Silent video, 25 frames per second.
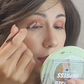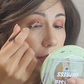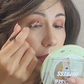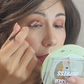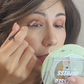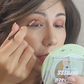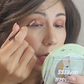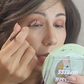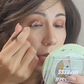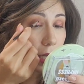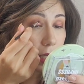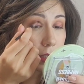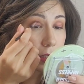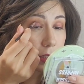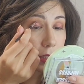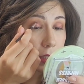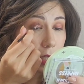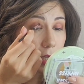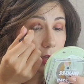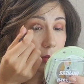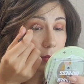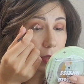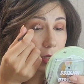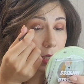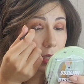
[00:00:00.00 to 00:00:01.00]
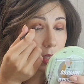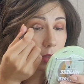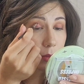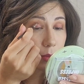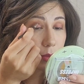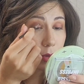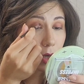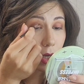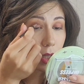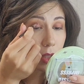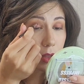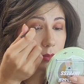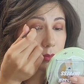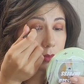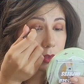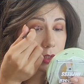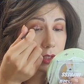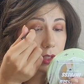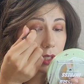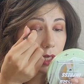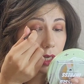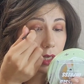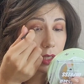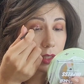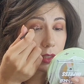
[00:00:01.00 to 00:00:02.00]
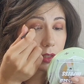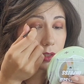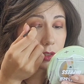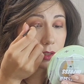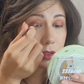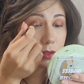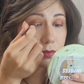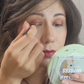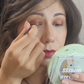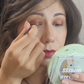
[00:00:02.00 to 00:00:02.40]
and it hasn't gave me any problems yet these